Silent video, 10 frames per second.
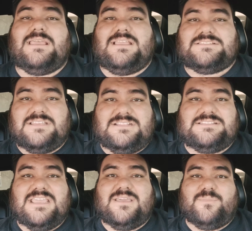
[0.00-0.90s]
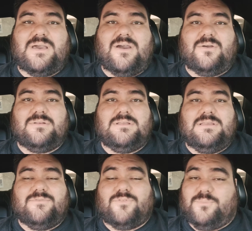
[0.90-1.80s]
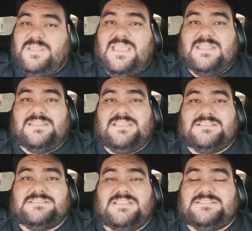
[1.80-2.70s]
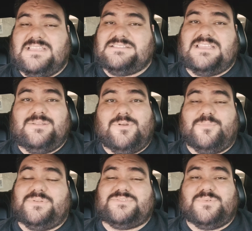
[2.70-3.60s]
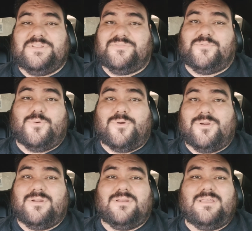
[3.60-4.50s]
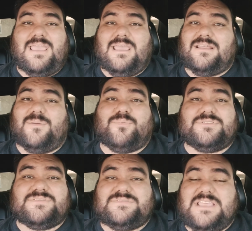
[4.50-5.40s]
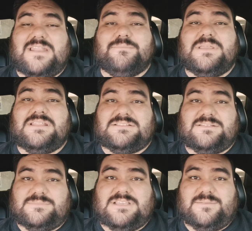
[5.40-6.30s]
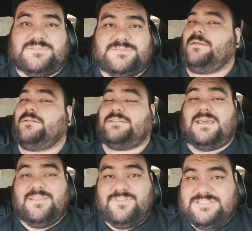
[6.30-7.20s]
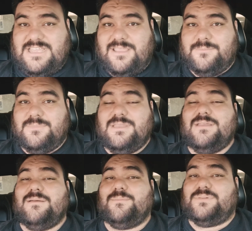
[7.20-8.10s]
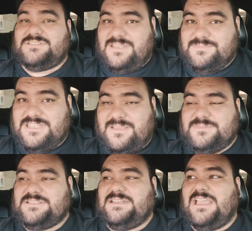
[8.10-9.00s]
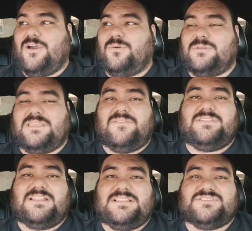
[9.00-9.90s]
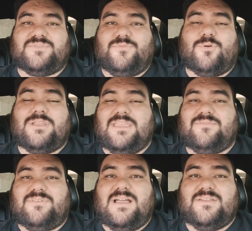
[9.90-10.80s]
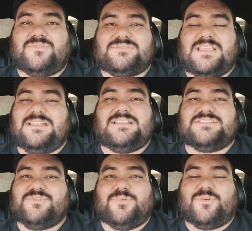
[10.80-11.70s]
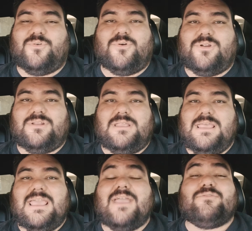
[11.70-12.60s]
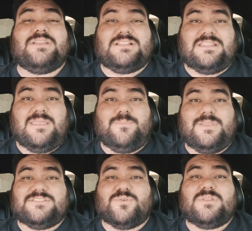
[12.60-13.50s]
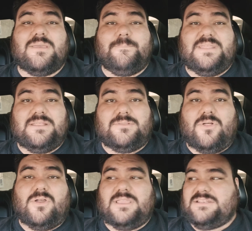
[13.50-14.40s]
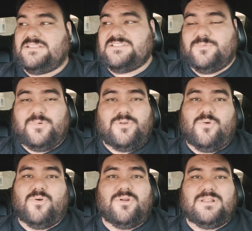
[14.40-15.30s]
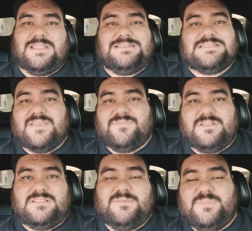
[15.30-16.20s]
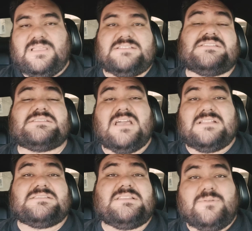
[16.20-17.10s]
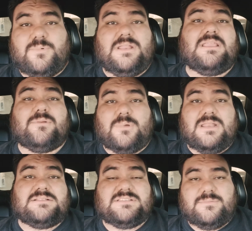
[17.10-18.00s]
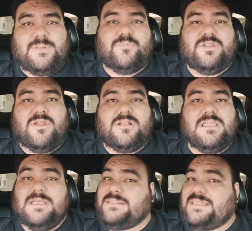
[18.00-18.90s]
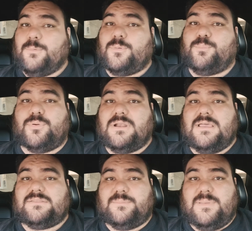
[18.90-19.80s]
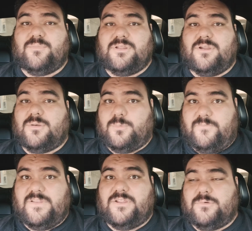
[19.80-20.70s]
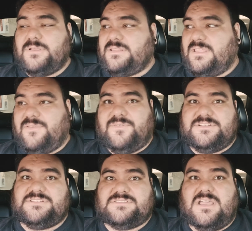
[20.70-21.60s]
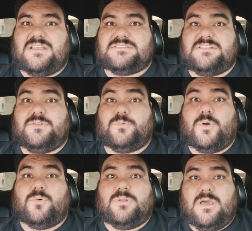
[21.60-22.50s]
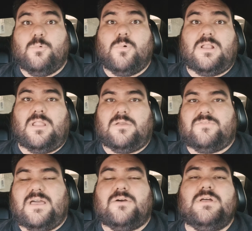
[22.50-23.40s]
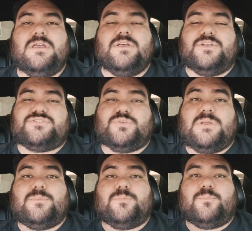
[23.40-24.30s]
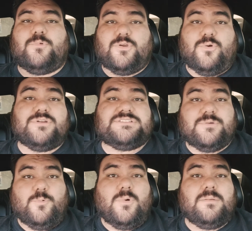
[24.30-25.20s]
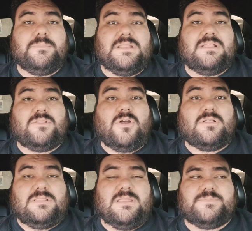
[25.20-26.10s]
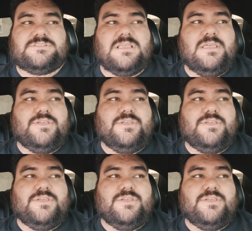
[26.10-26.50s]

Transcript: It's going to take about, for me at least, it takes anywhere between 4 and upwards of 10 minutes sometimes. Not every time, but sometimes. Now, given that these are 4K files, it doesn't record, every clip is only a minute long. It doesn't record indefinitely because it's constantly reading and writing to the memory card. That would burn out the memory card very quickly if it just constantly wrote one long file. So it records in 1 minute long clips.